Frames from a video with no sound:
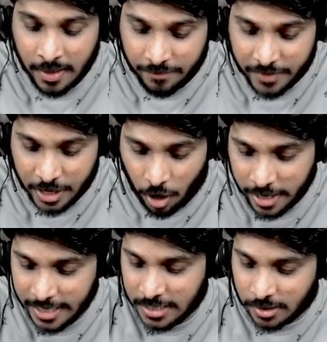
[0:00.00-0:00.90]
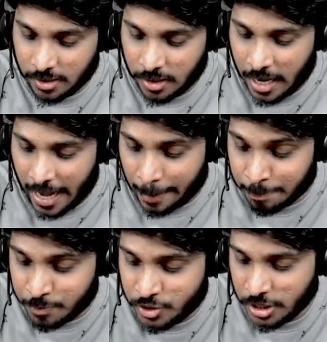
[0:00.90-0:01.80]
the auditor
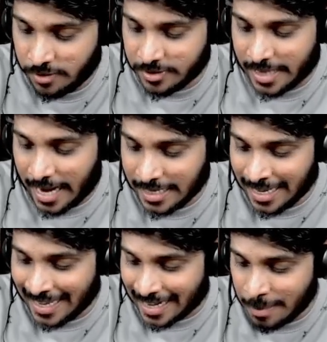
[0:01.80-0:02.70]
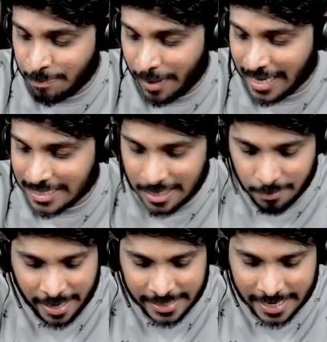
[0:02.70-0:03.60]
observed that repairs and
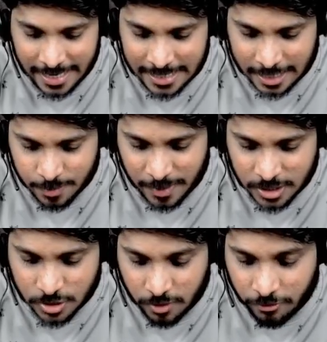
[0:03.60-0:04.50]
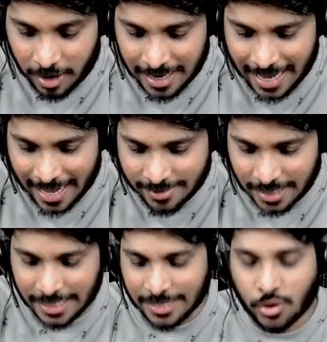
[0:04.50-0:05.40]
maintenance expenses of
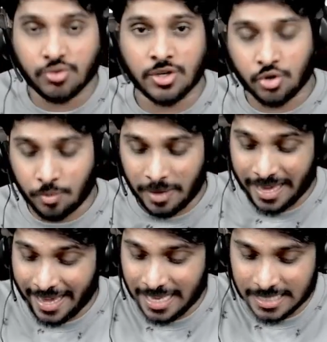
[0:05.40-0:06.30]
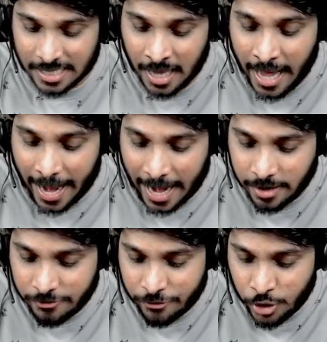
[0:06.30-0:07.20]
1,30,000 rupees
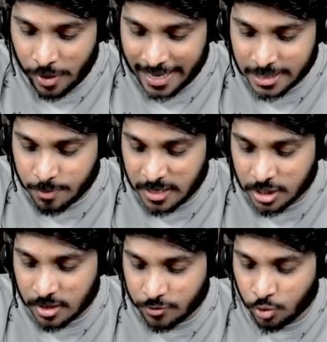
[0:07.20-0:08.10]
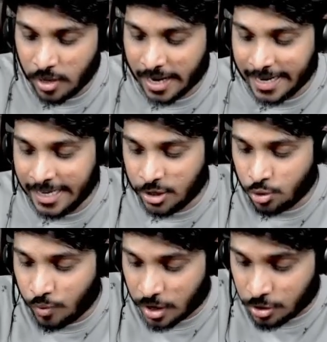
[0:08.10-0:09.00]
and fuel expenses of
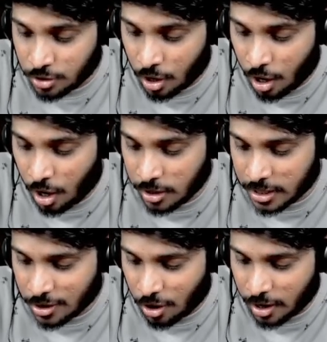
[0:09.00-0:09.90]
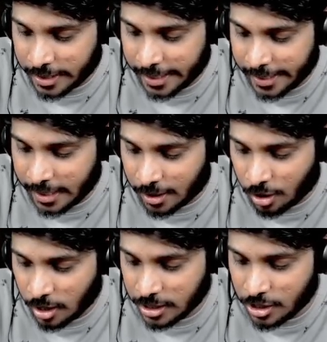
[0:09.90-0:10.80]
2,92,000 were not recorded.
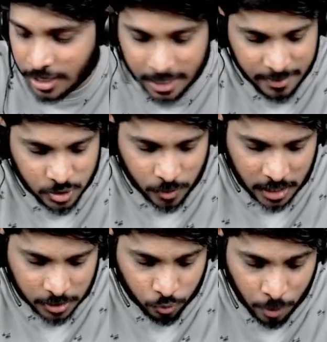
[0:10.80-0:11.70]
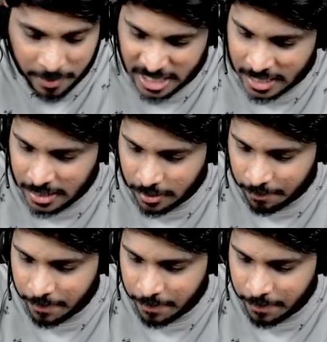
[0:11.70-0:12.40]
Not recorded means what? Omission.